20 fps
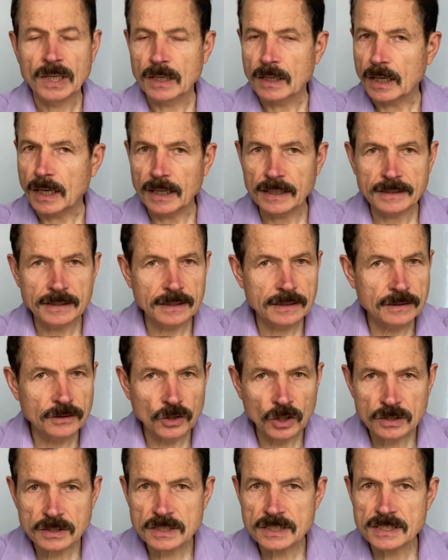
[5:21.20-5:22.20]
I did
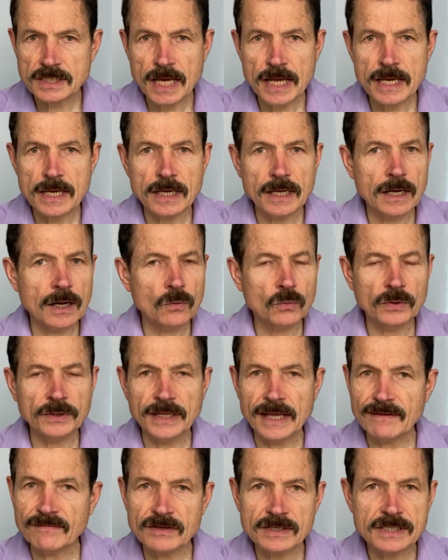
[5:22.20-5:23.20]
not say, and I will
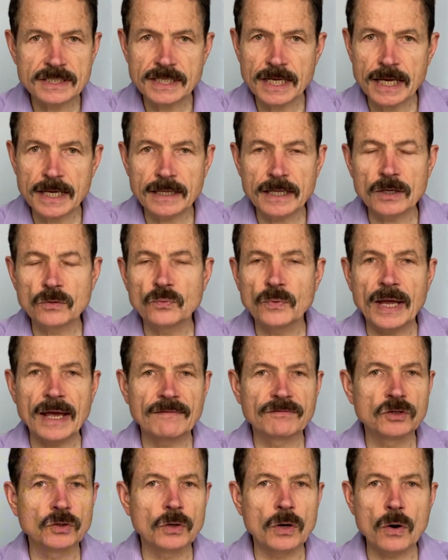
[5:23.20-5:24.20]
never say, that we have
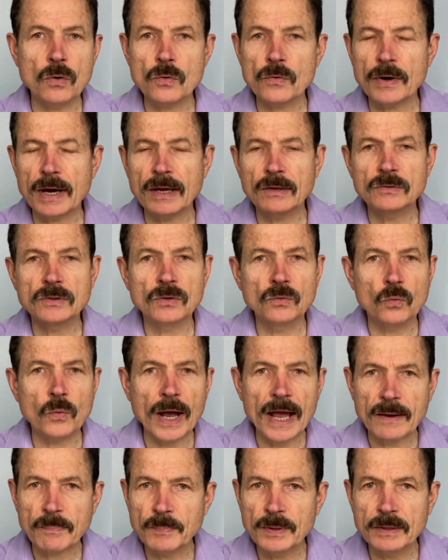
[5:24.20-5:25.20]
to go around and
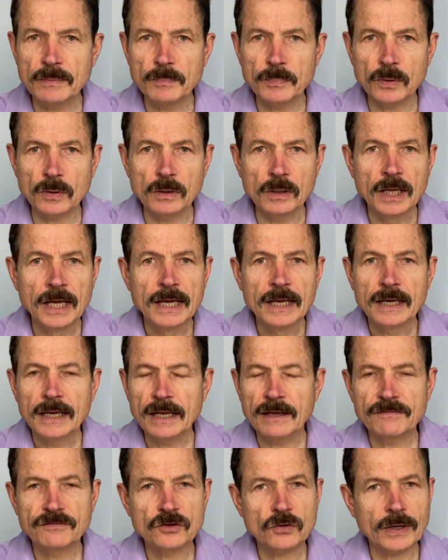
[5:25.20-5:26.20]
whack people
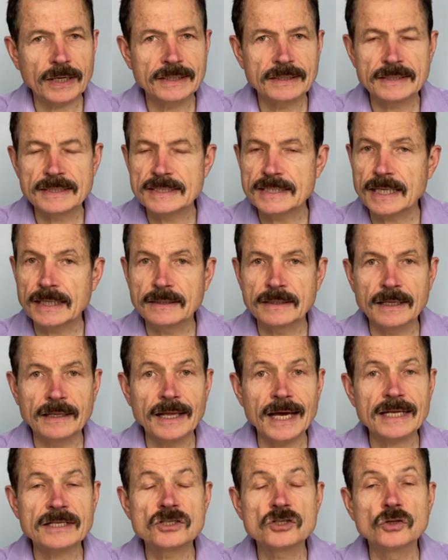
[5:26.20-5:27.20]
left, right, and center.
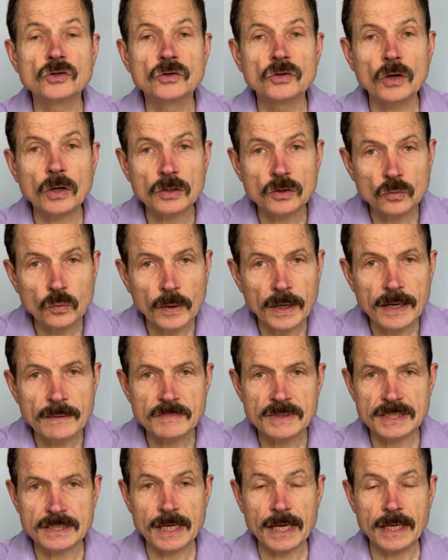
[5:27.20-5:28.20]
That's not what I'm
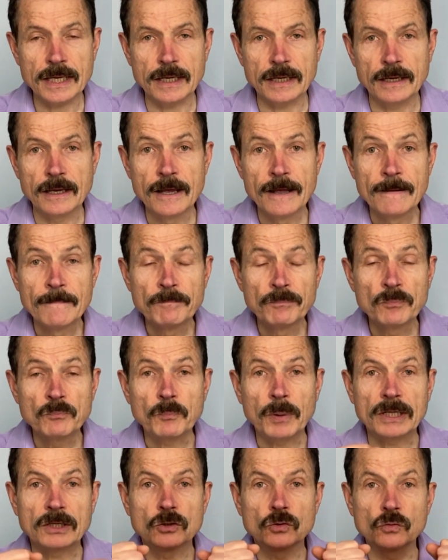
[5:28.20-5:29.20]
saying.
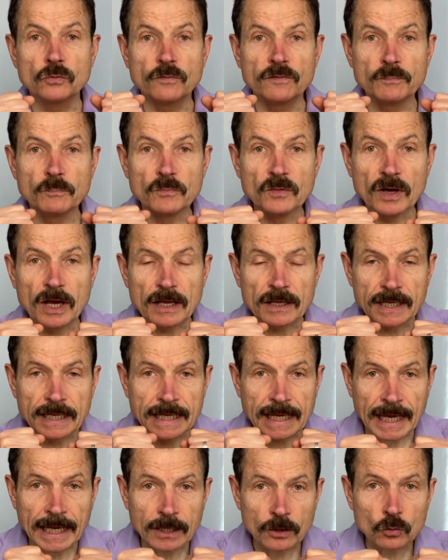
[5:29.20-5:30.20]
But to
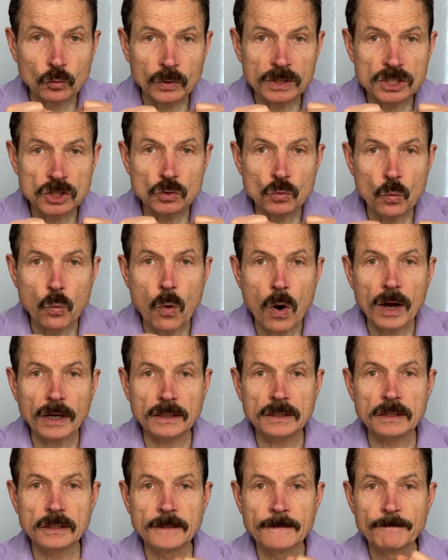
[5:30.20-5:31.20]
get what you
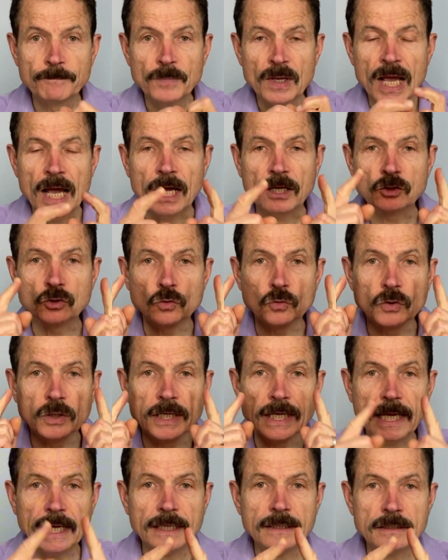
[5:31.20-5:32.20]
want and to
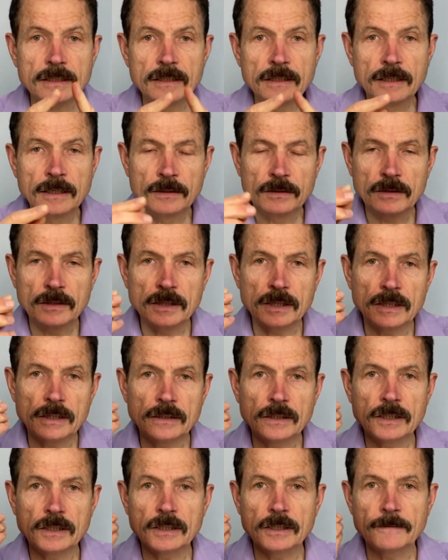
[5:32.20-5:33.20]
get
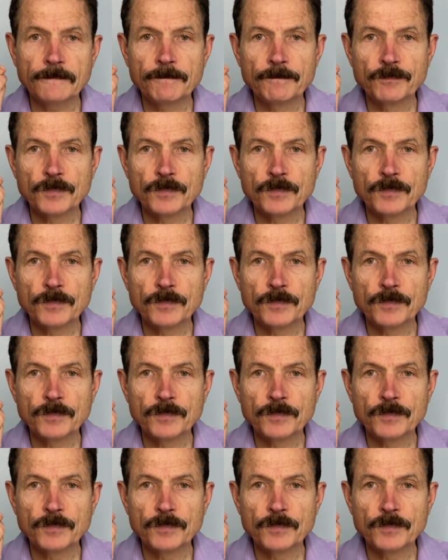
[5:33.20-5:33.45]
the